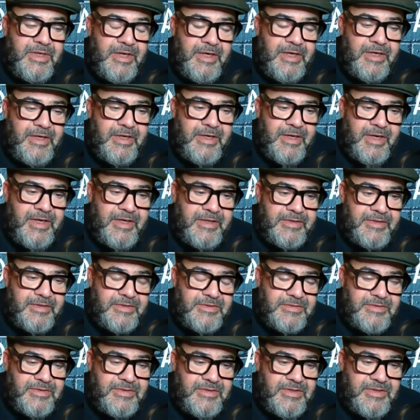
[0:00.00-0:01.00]

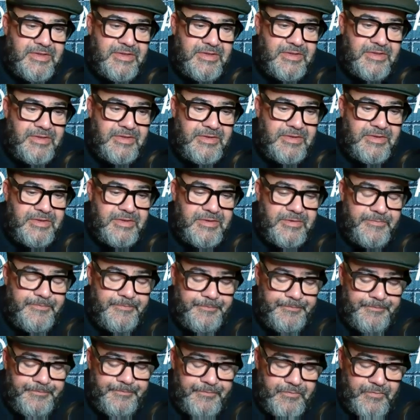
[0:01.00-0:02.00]
at the
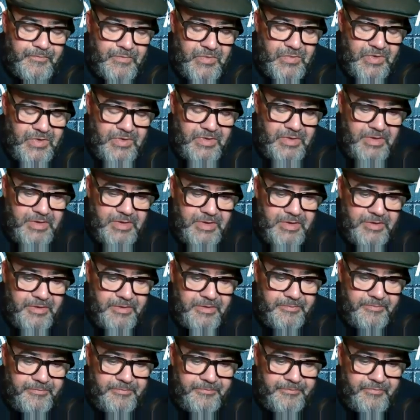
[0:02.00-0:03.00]

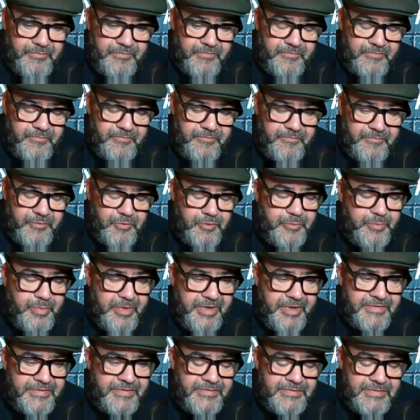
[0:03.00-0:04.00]
food
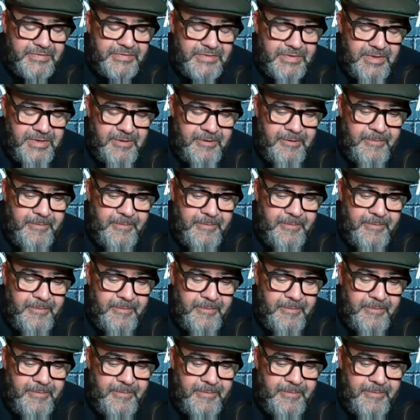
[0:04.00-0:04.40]
banks,